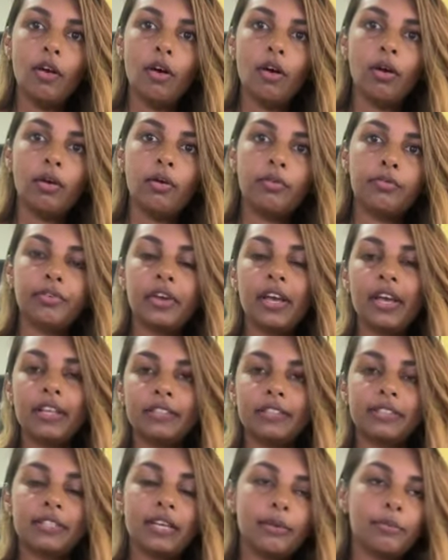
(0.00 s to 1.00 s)
of,
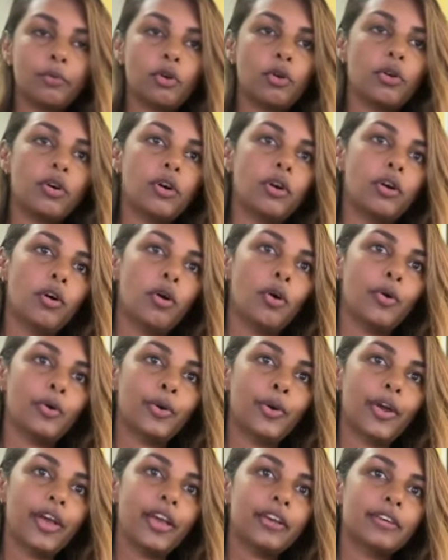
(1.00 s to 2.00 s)
at the time,
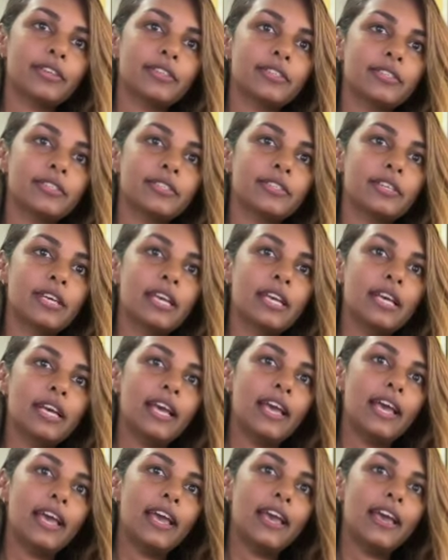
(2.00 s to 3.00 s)
Ouro X.
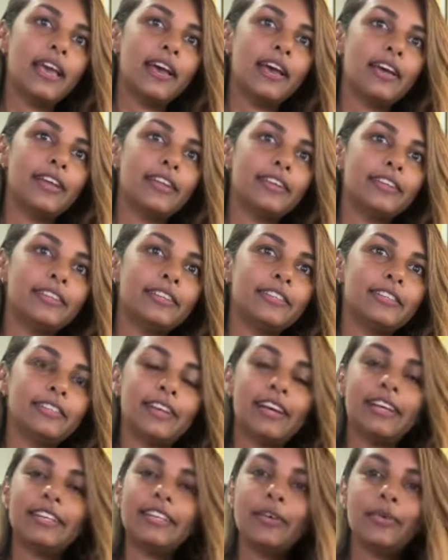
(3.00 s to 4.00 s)
And
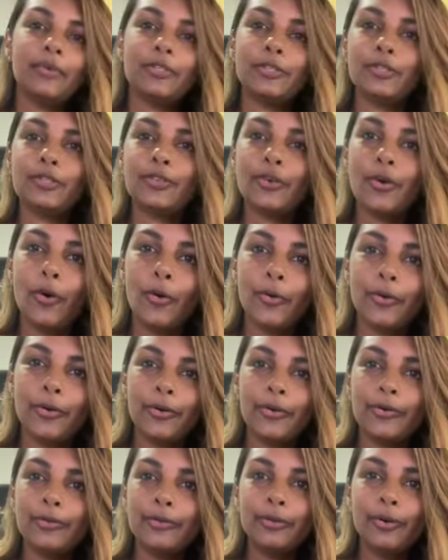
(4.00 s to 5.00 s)
the idea was just
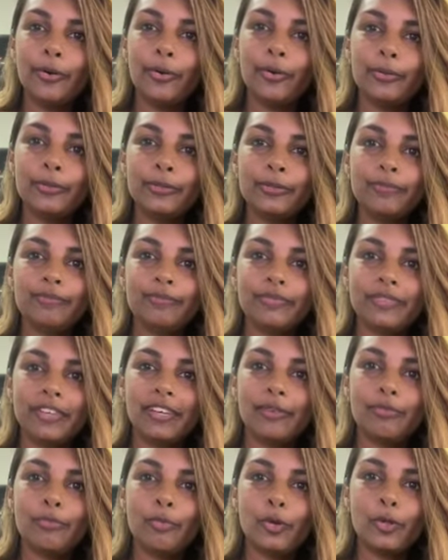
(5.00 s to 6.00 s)
Ouro, gold
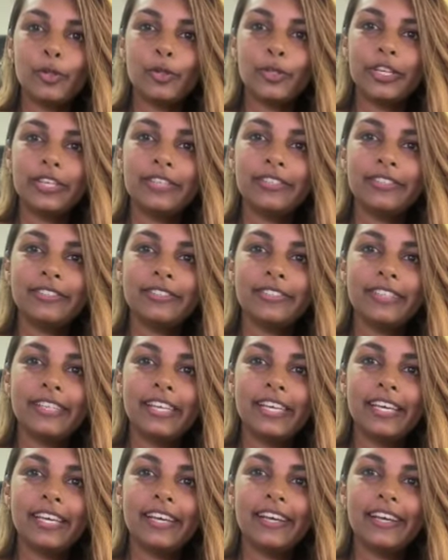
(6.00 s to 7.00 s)
in Portuguese,
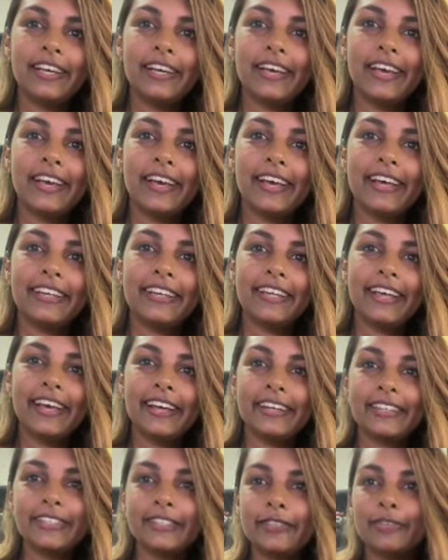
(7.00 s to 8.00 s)
and
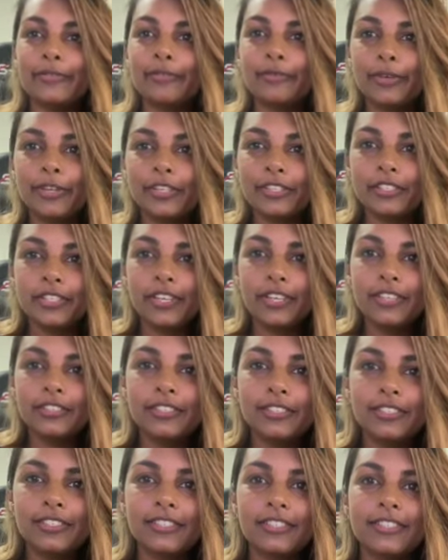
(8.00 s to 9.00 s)
X for
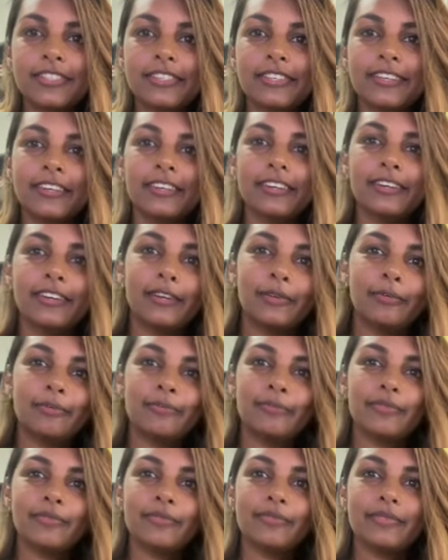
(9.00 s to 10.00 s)
exchange.
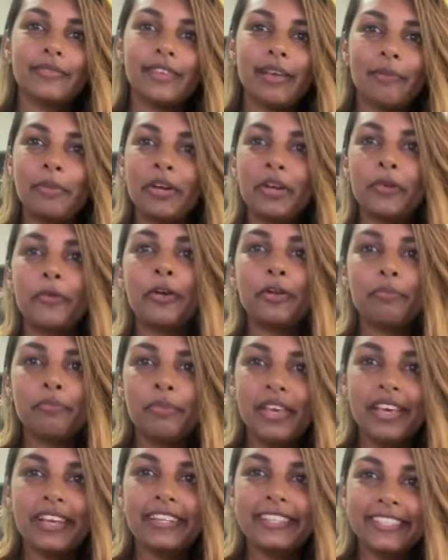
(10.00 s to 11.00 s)
And Bitcoin
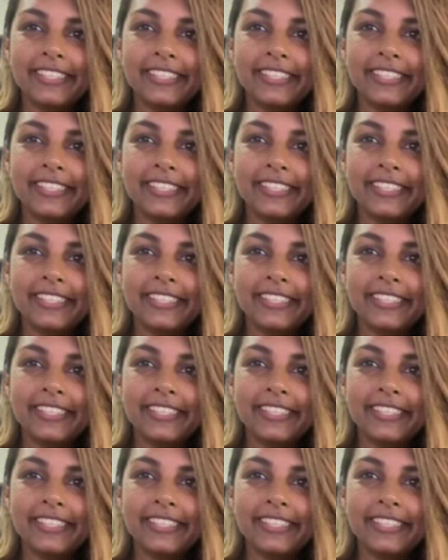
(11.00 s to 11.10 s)
being